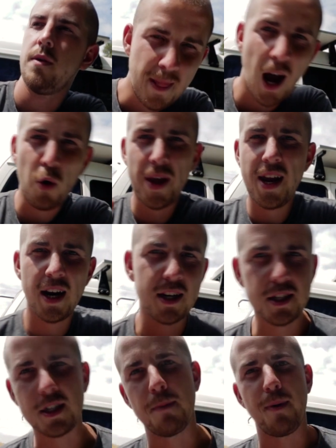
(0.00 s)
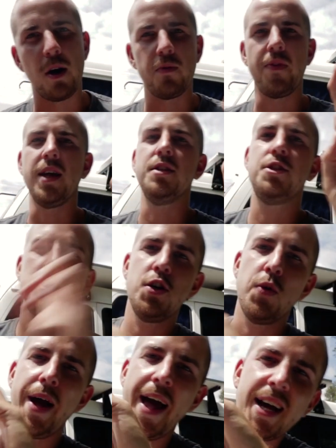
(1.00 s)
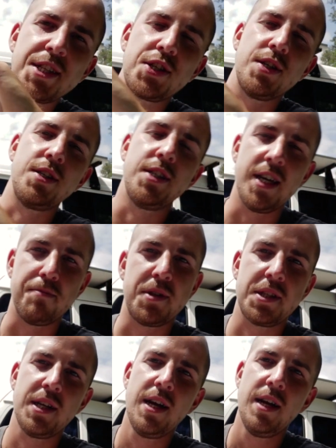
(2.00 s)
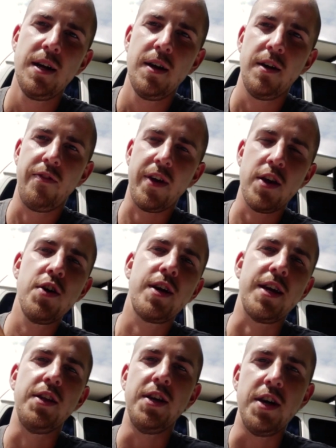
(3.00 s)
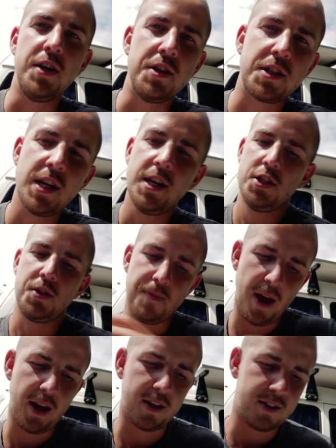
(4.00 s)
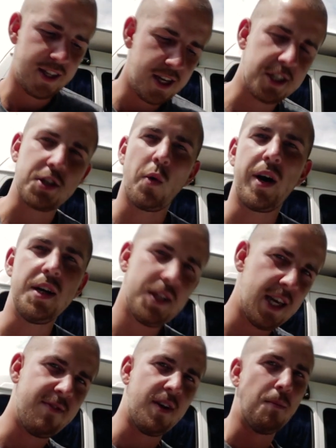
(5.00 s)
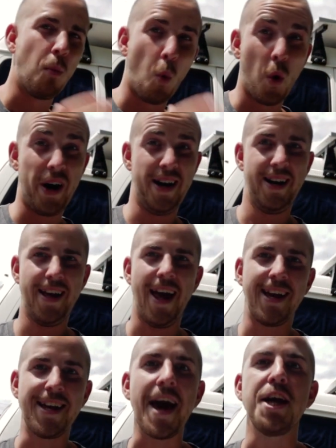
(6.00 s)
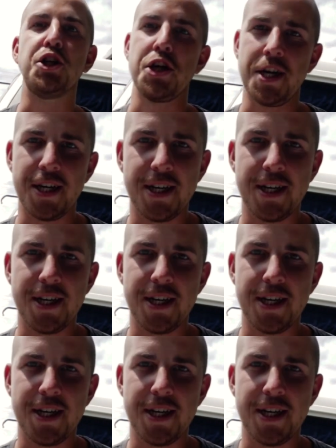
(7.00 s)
Now here's about the 2 extra tips that you can use to make these stories even more engaging.